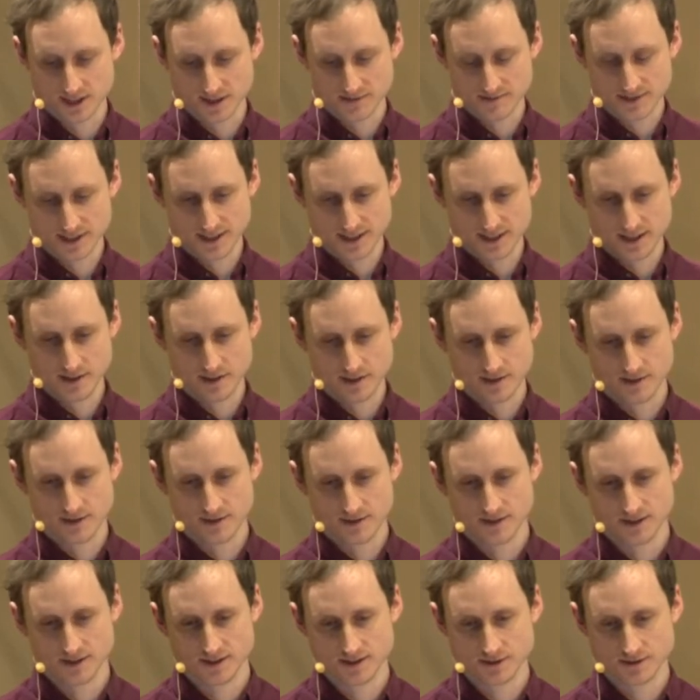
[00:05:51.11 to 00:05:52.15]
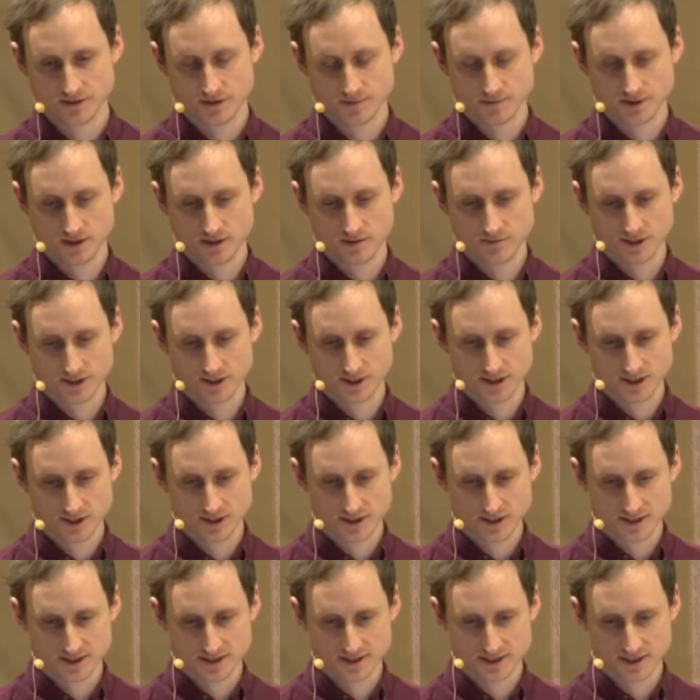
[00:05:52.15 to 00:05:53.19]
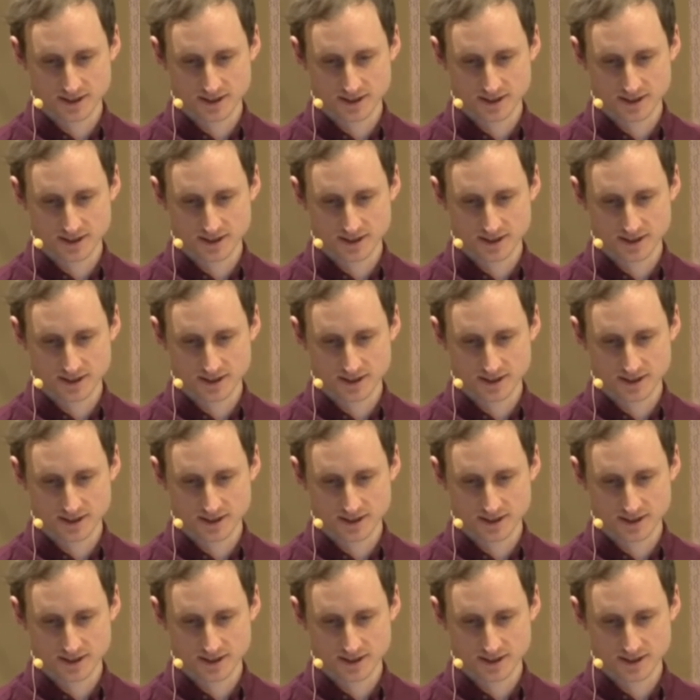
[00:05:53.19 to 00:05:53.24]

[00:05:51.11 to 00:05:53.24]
of 1930s criminal mugshots,